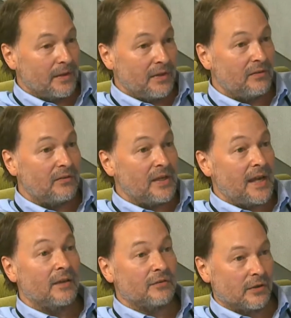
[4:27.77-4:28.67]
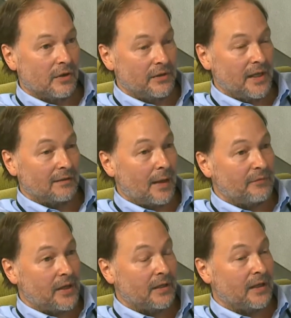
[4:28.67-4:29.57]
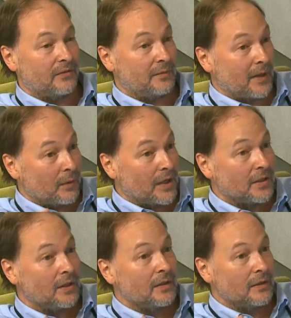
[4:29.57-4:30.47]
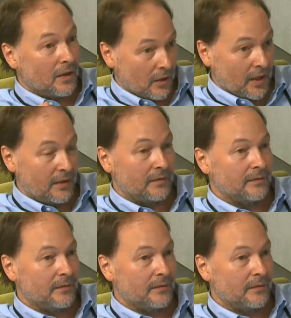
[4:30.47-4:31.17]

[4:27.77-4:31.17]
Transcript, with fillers: that this is the answer on the Ng Lap Seng case. And no, no, I, am not saying okay. it's the